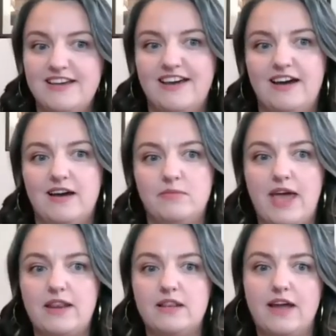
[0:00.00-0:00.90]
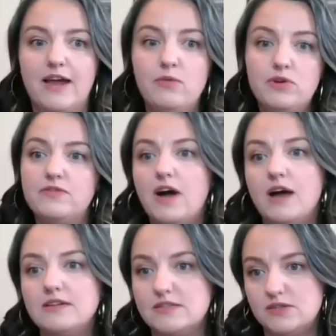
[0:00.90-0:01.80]
um, and I would have
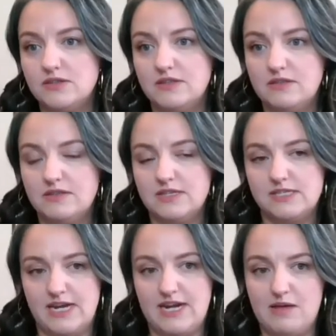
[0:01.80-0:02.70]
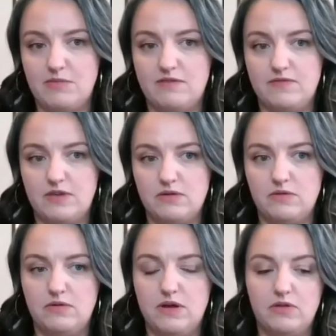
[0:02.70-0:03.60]
gotten to this dynamic
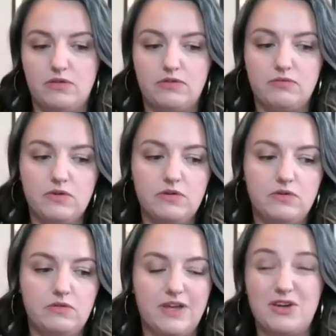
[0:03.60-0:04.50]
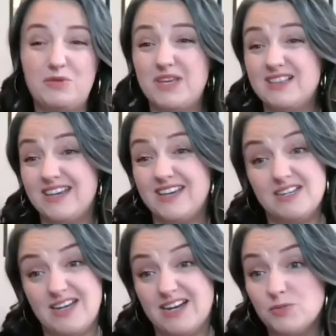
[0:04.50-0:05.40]
view through it could be a link in a
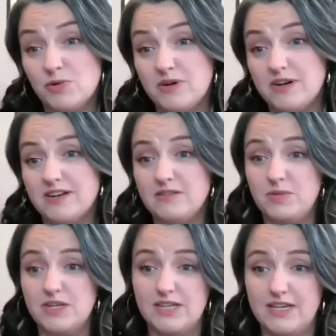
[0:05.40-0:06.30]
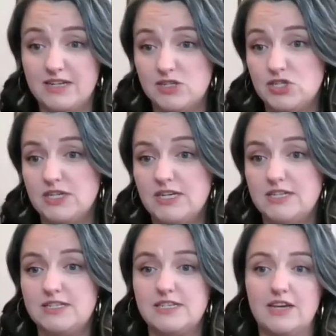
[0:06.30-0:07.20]
dashboard it could be a link in a
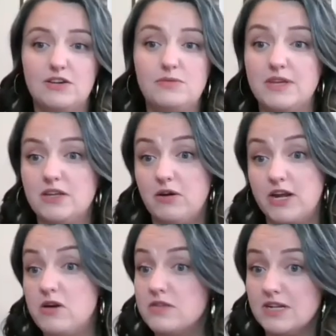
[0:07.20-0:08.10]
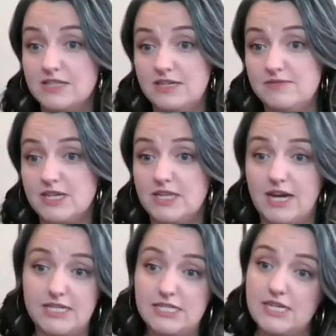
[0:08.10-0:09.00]
sheet it could be you know i know that it lives on the
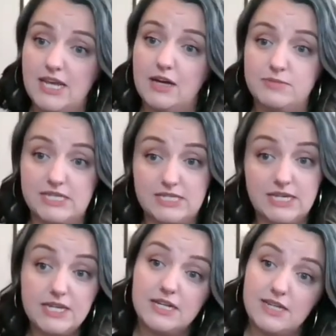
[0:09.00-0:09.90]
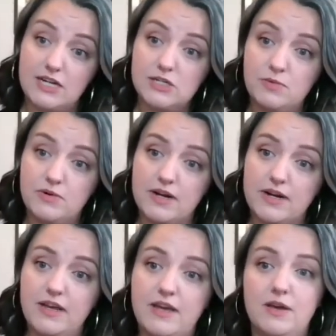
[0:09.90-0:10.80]
it help desk ticketing dashboard
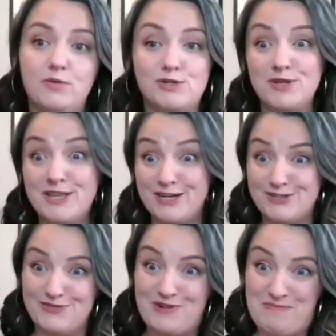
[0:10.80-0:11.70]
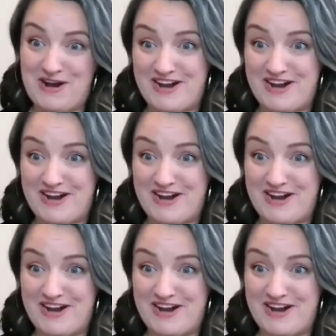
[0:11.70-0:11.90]
which we link to from our